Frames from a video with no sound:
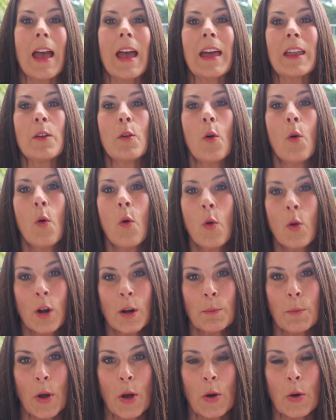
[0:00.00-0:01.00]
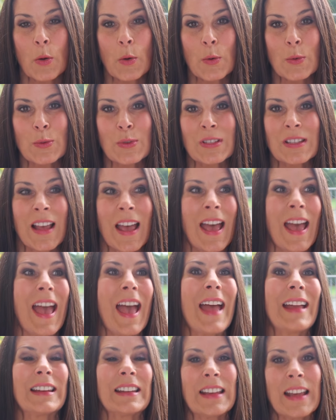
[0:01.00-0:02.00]
and hormones
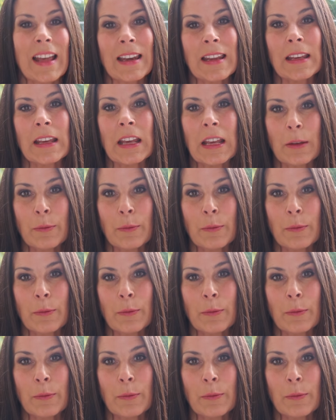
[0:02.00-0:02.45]
and getting